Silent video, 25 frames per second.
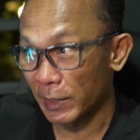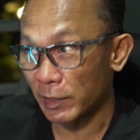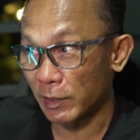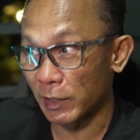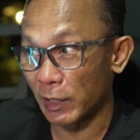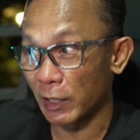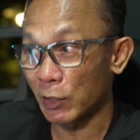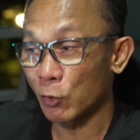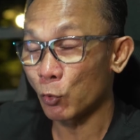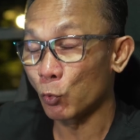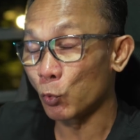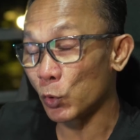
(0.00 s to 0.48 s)
and
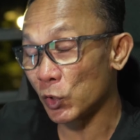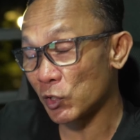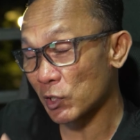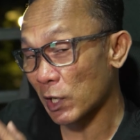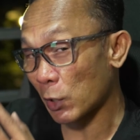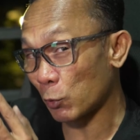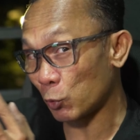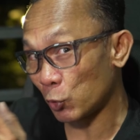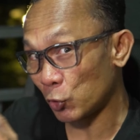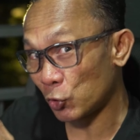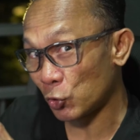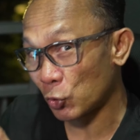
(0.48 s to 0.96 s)
there, which
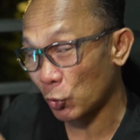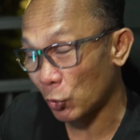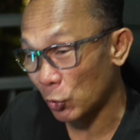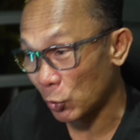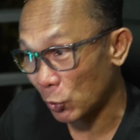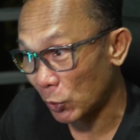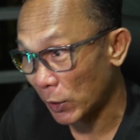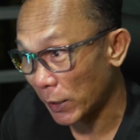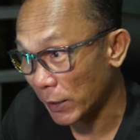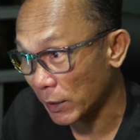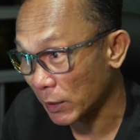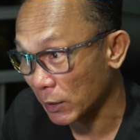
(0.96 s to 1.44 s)
I will show
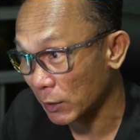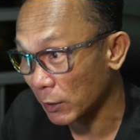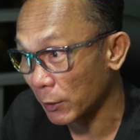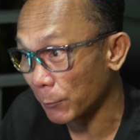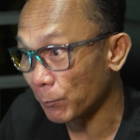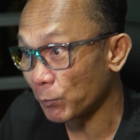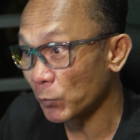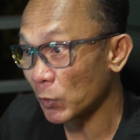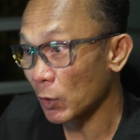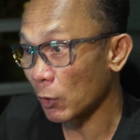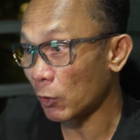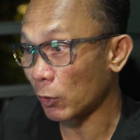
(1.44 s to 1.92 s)
you later.